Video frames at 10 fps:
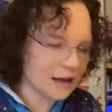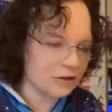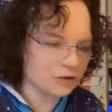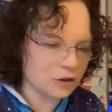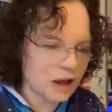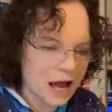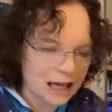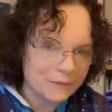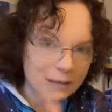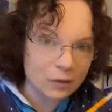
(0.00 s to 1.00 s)
How do you
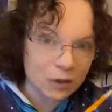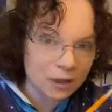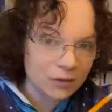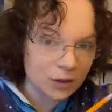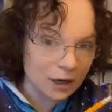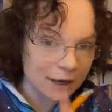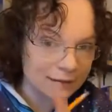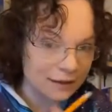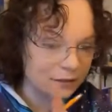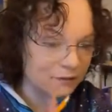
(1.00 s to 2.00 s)
draw the
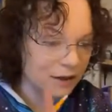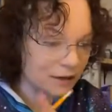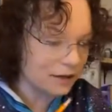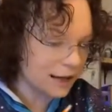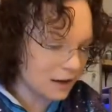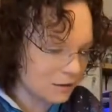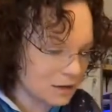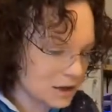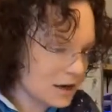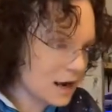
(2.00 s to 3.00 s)
tornado? Oh, maybe it's
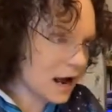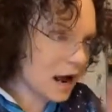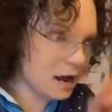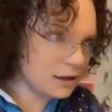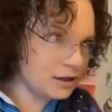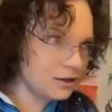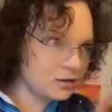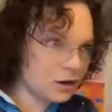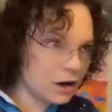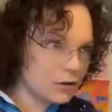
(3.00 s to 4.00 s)

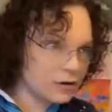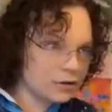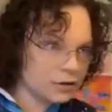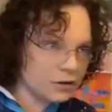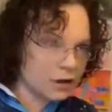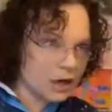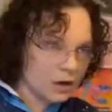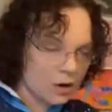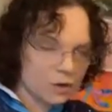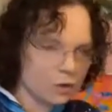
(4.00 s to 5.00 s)
that way
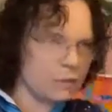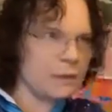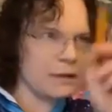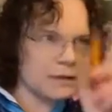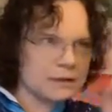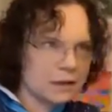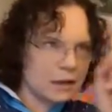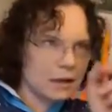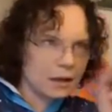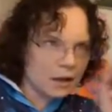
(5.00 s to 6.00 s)
without
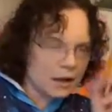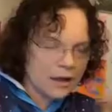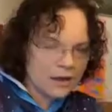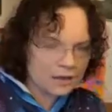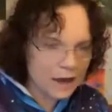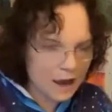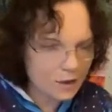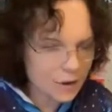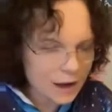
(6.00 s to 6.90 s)
it looking